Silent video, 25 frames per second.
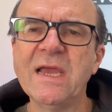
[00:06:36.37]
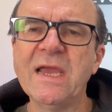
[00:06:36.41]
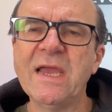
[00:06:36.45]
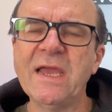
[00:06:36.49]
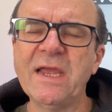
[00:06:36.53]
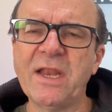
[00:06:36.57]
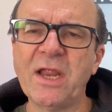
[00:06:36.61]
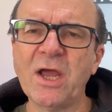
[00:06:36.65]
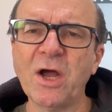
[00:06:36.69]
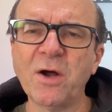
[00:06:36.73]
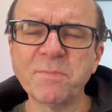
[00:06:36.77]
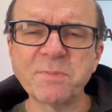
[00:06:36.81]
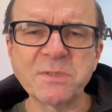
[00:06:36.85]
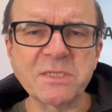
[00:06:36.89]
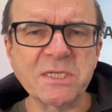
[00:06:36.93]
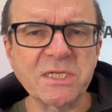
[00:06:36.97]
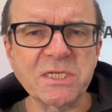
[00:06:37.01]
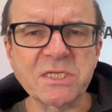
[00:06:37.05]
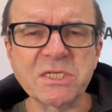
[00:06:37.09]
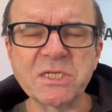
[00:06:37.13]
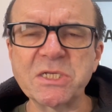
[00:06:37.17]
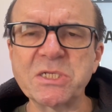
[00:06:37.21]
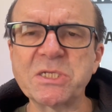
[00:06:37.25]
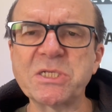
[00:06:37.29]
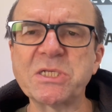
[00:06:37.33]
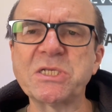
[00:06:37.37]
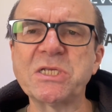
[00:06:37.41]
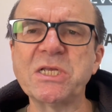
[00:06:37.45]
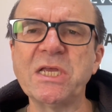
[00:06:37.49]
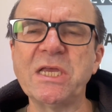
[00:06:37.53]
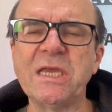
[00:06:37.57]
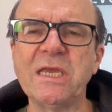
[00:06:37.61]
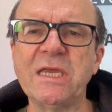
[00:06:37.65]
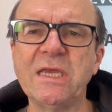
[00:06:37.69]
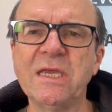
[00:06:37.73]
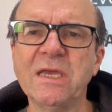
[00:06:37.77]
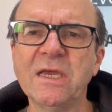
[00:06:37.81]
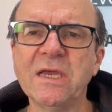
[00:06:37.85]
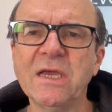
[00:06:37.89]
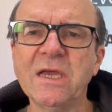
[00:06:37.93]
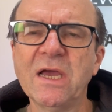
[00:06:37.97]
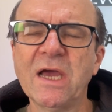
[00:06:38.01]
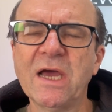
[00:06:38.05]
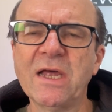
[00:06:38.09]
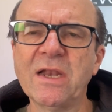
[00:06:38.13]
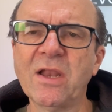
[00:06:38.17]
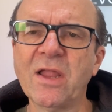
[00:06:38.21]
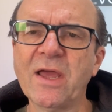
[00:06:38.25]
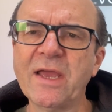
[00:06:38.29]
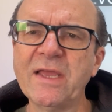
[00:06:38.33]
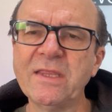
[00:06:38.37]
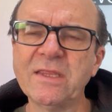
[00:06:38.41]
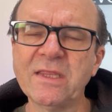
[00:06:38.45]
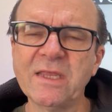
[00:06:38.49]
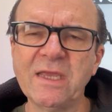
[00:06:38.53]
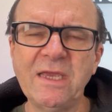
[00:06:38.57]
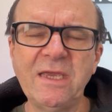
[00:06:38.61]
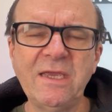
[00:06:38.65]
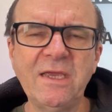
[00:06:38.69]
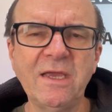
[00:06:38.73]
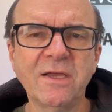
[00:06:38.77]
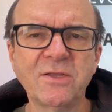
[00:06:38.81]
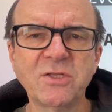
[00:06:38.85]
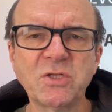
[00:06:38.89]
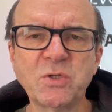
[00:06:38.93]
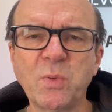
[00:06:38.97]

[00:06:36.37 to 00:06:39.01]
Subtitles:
It helps us to see. And like the